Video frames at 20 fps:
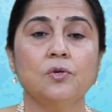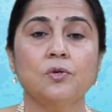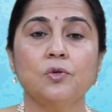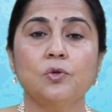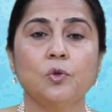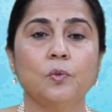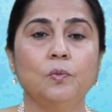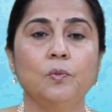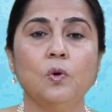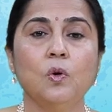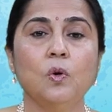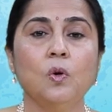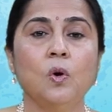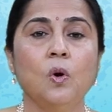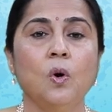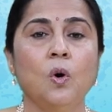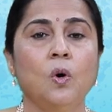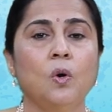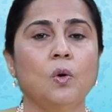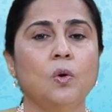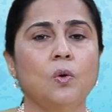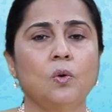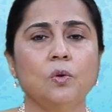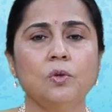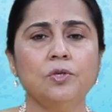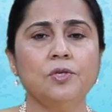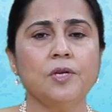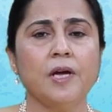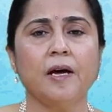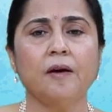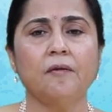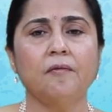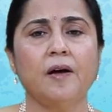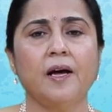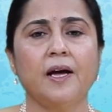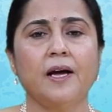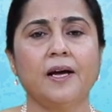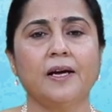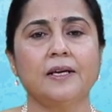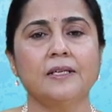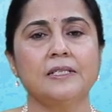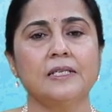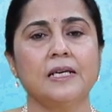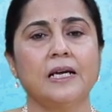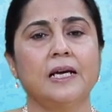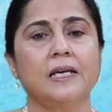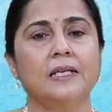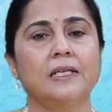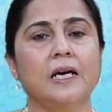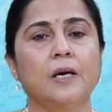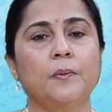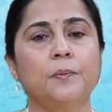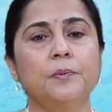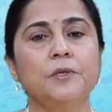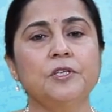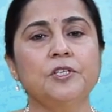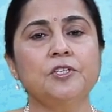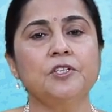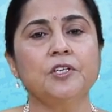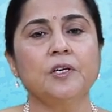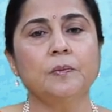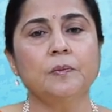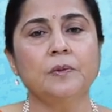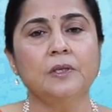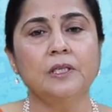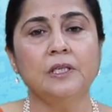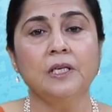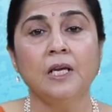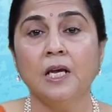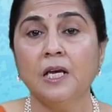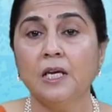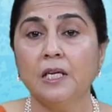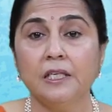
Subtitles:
Subbu couldn't have had an appreciable